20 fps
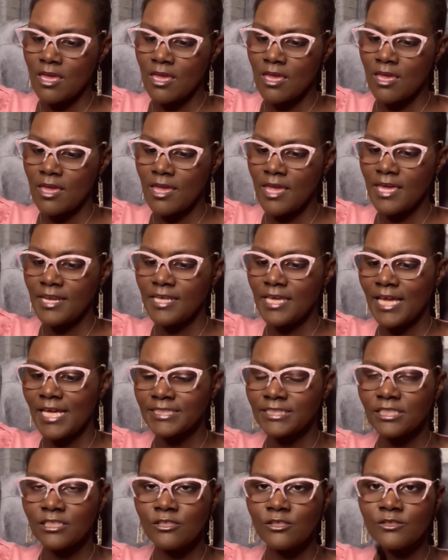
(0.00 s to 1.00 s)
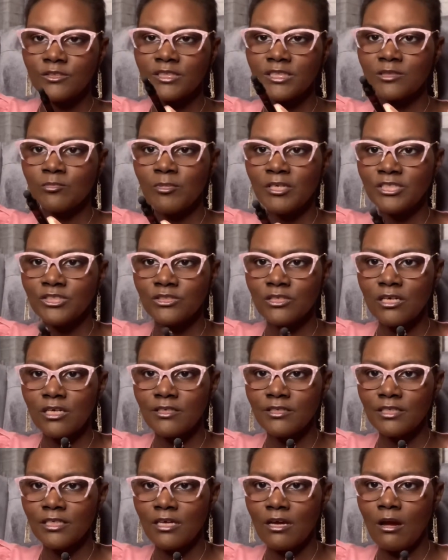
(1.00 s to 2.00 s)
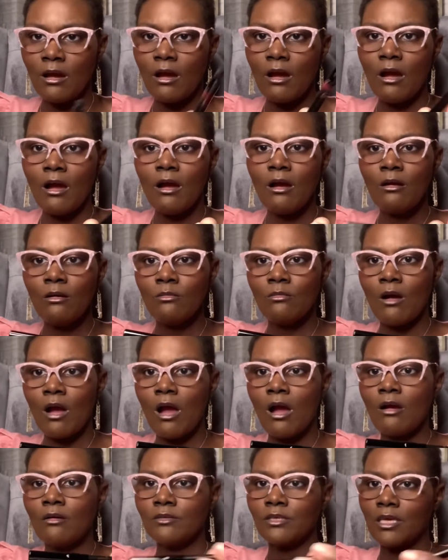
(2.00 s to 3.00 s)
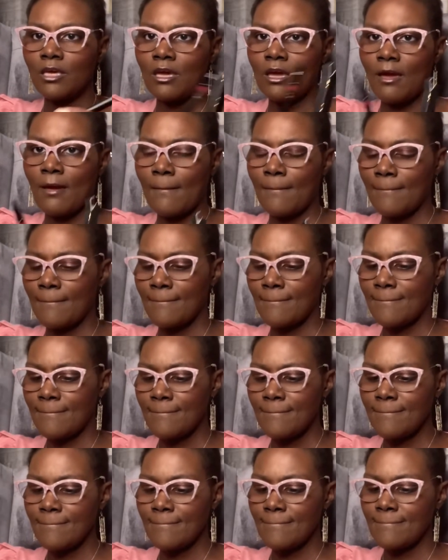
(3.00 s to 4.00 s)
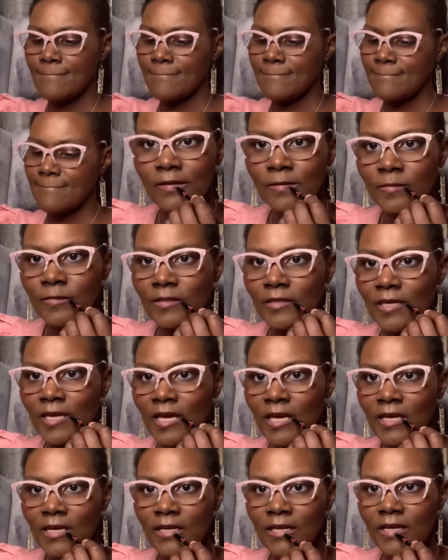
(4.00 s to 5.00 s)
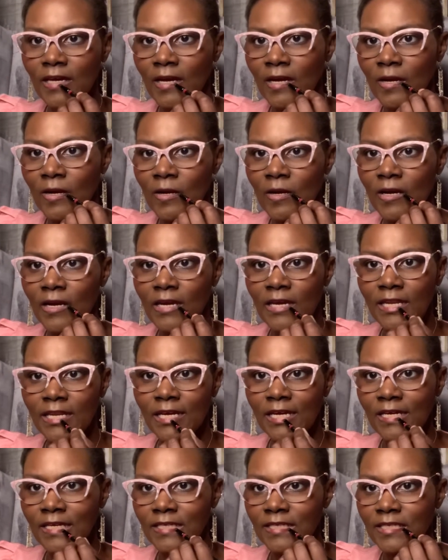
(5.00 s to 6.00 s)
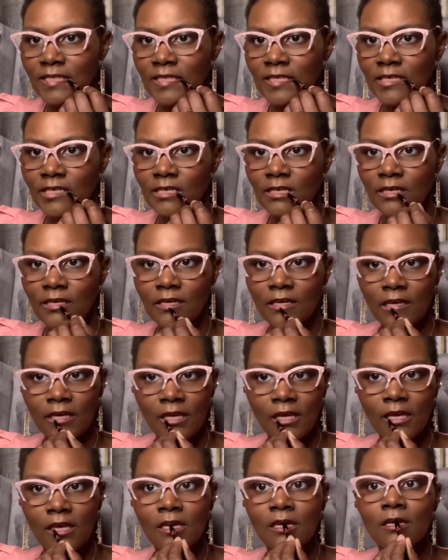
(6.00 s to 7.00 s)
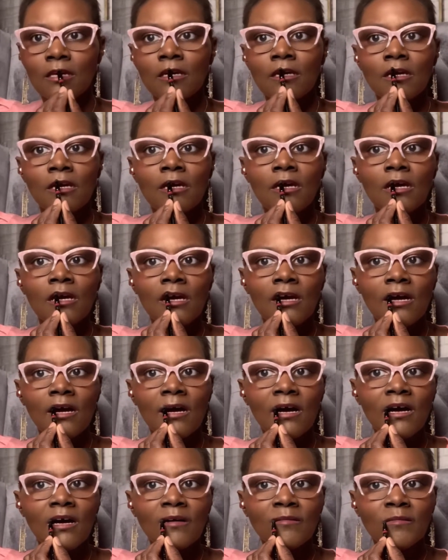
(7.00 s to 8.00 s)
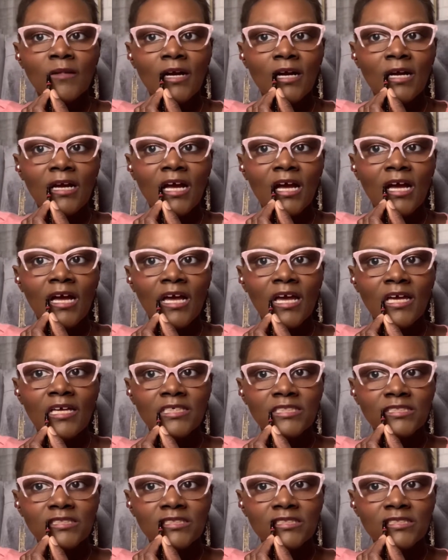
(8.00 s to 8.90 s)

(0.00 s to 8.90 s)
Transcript: And it has a little smudger on the, oh, oh yeah. Mm-hmm. Great idea. Oh my gosh.